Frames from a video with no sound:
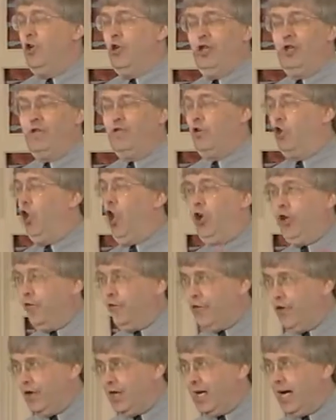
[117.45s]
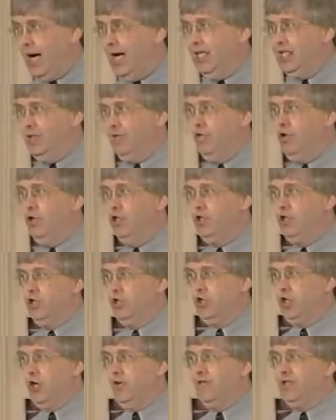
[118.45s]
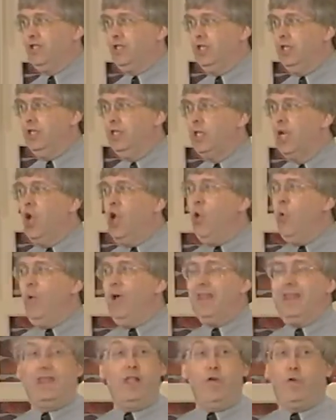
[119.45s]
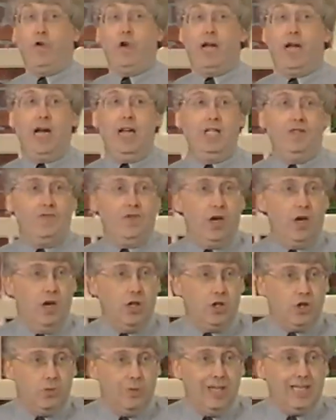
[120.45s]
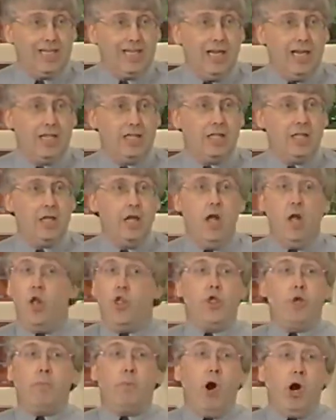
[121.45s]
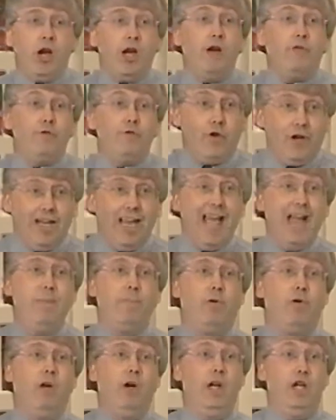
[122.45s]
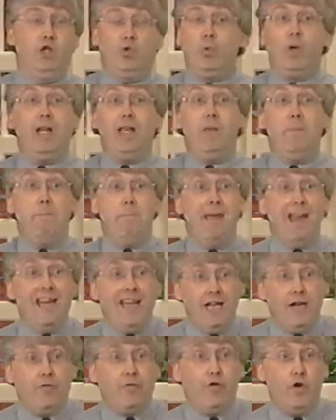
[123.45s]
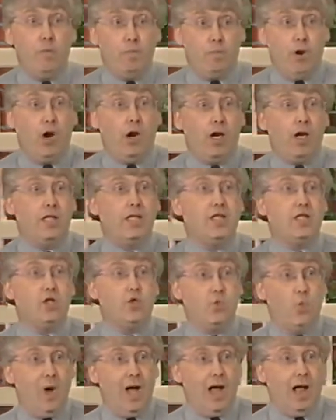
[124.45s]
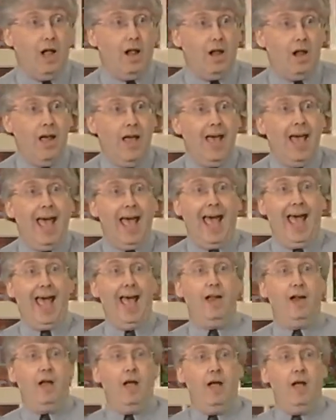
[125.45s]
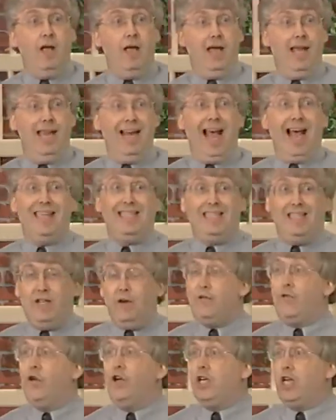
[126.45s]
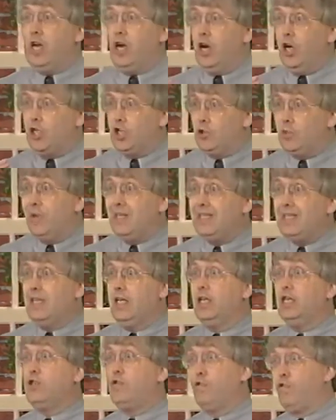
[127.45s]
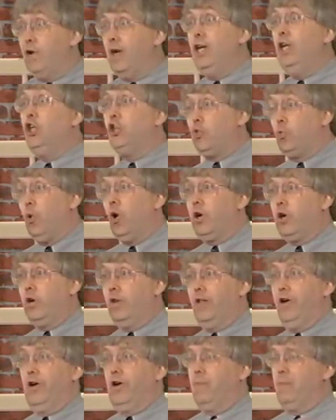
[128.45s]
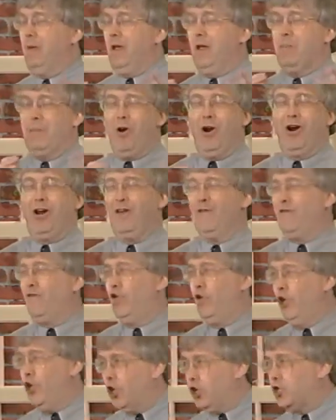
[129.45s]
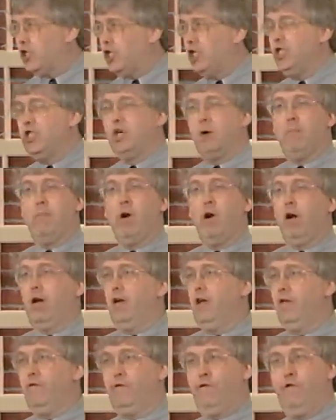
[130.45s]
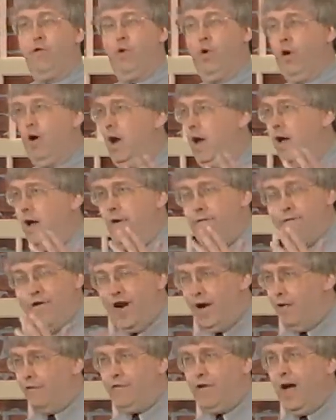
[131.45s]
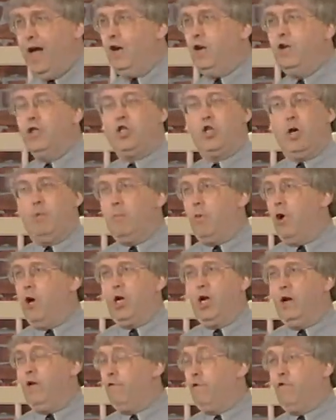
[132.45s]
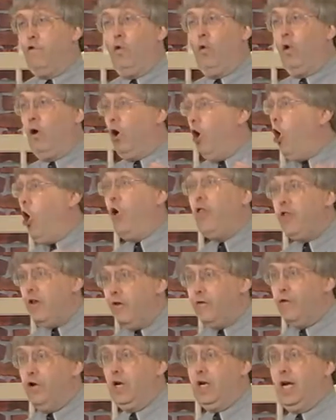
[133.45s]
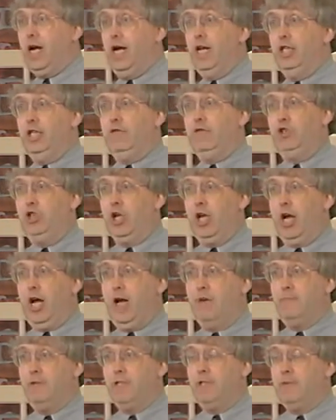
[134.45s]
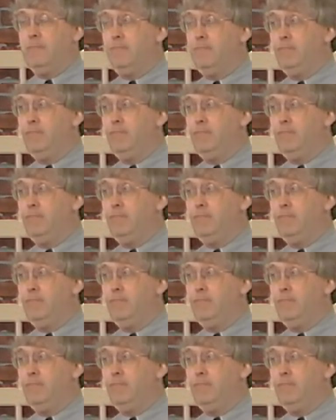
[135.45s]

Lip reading: for all different kinds of goods and services with different kinds of characteristics, the market labor is really many different markets as well. And it has different characteristics for each worker. There could be a market for nurses, a market for firefighters, a market for all the different kinds of jobs.